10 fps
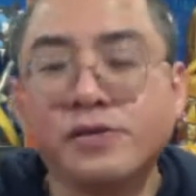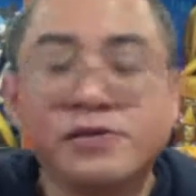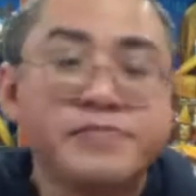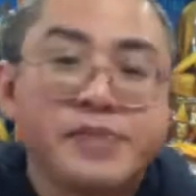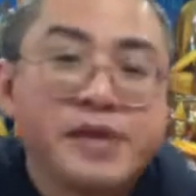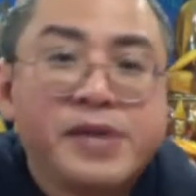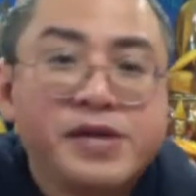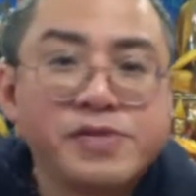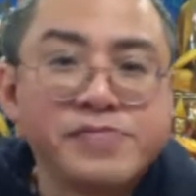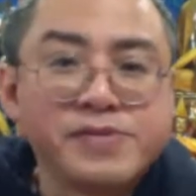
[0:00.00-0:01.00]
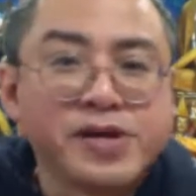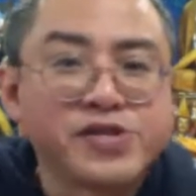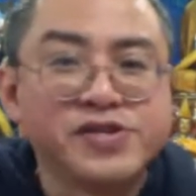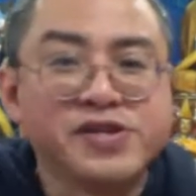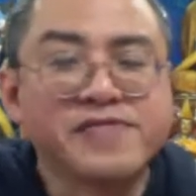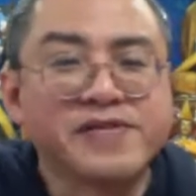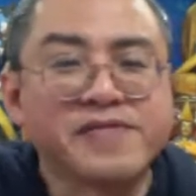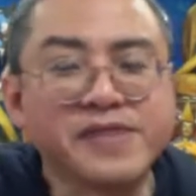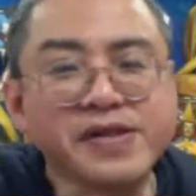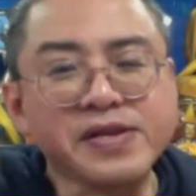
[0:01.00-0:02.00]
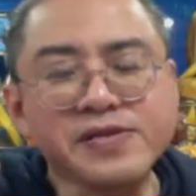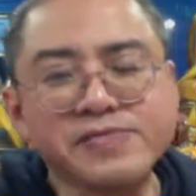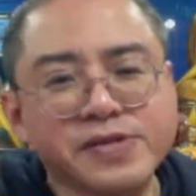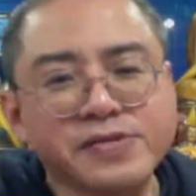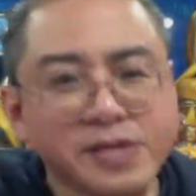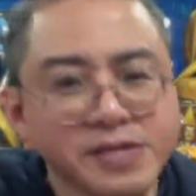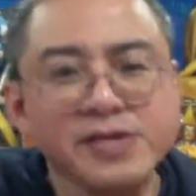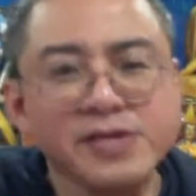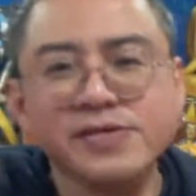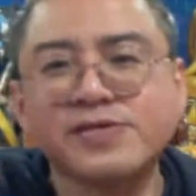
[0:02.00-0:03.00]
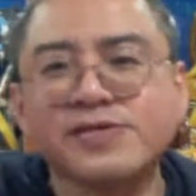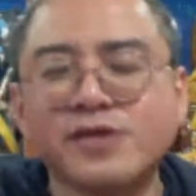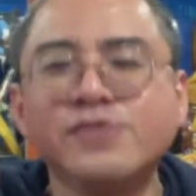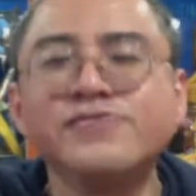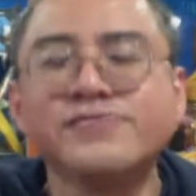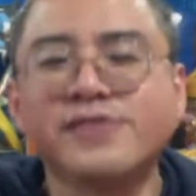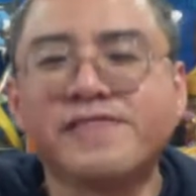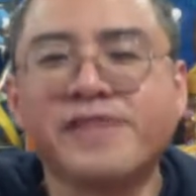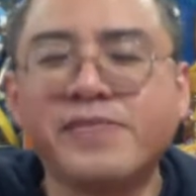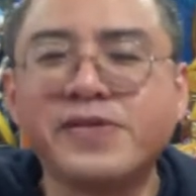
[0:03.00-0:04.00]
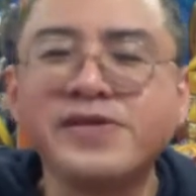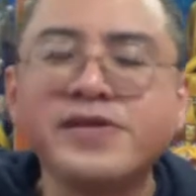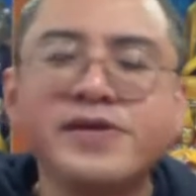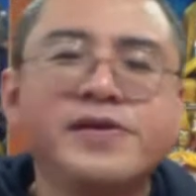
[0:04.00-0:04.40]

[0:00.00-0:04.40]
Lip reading: there may not be much loving feelings, but nonetheless, still, they're family.